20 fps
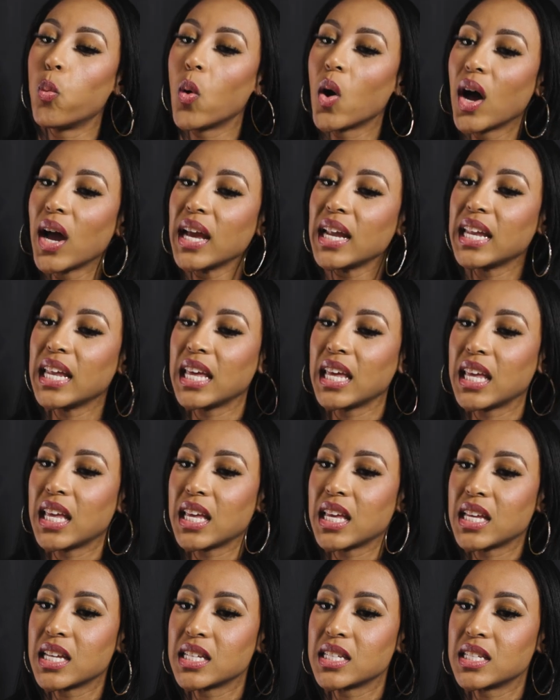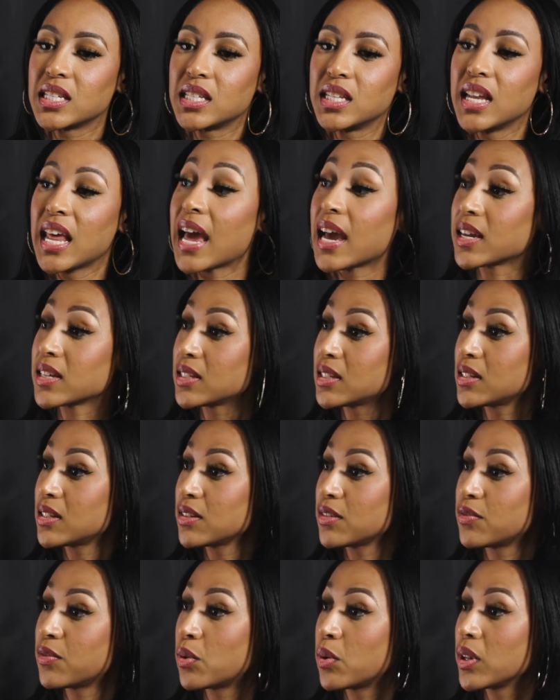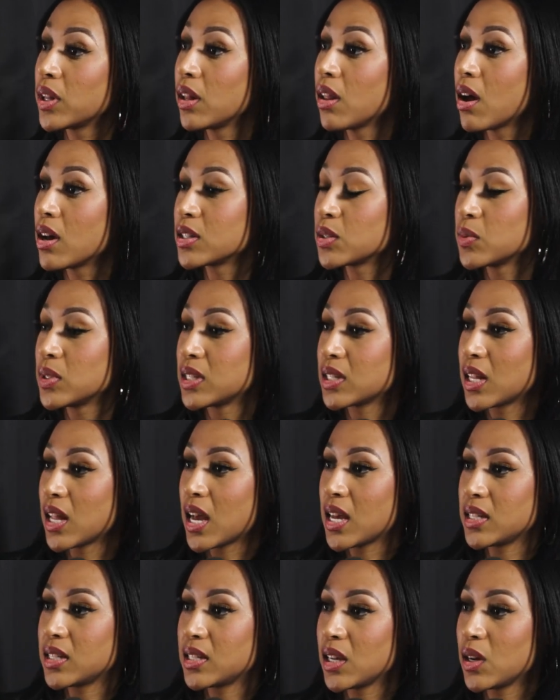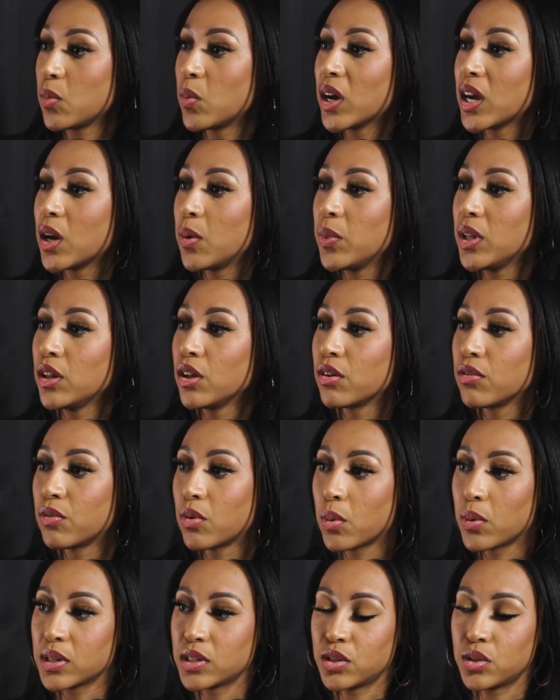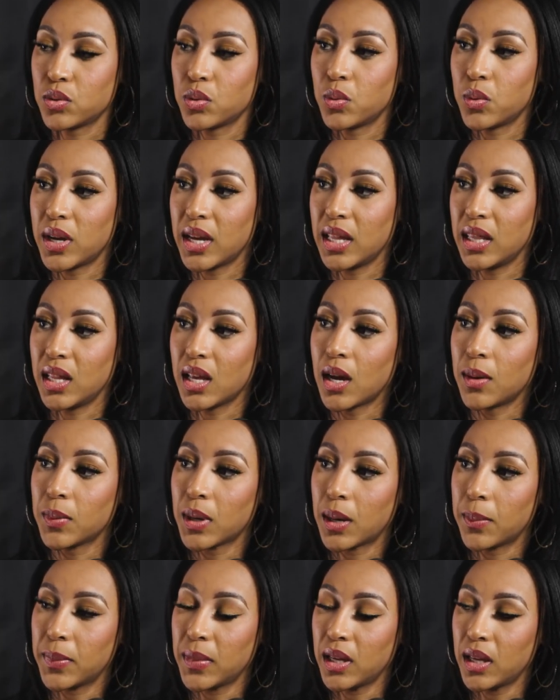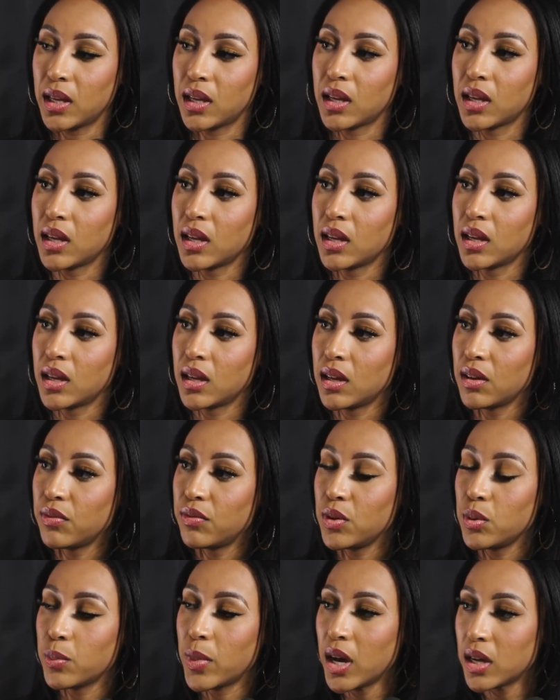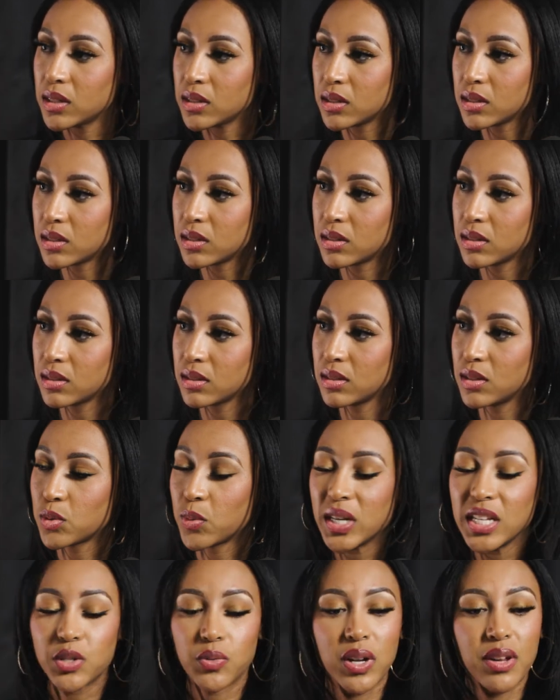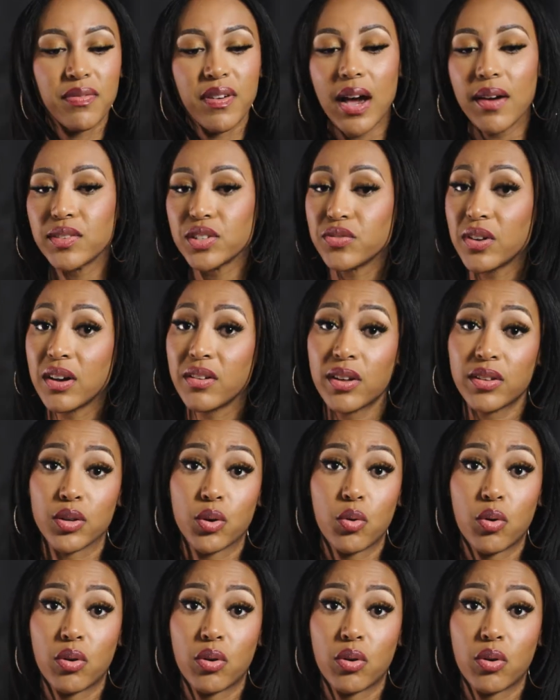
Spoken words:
what is next for the Lost Ones Classic? What can we look forward to in the upcoming few months? 2025 is right around the